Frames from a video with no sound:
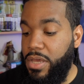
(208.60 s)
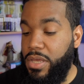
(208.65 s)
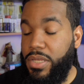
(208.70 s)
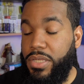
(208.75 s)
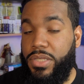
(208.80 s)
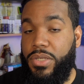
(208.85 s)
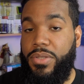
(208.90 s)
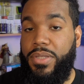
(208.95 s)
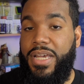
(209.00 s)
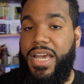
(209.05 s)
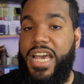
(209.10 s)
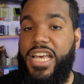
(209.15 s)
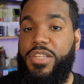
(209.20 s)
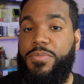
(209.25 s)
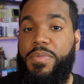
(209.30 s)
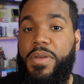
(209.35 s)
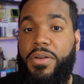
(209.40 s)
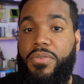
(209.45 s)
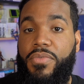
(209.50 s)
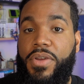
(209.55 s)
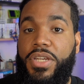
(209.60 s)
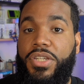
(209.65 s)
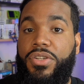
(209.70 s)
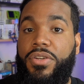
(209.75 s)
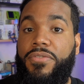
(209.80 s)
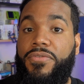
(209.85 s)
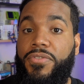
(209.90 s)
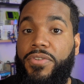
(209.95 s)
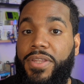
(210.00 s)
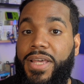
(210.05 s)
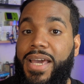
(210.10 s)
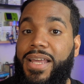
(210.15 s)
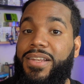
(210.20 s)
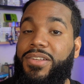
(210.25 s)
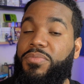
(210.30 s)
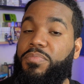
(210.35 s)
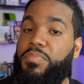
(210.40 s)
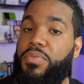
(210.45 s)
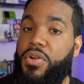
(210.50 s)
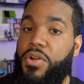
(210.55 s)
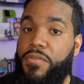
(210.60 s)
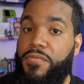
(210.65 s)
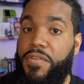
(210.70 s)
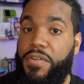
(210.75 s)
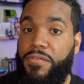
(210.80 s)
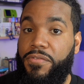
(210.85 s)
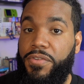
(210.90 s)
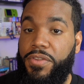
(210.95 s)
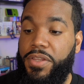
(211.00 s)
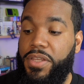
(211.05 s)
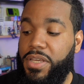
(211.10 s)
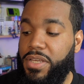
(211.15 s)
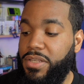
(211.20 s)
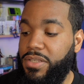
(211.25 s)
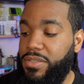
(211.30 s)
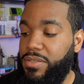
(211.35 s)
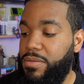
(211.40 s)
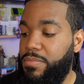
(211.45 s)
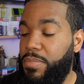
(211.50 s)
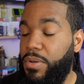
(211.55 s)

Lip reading: So the aspect ratio for that is perfect for this.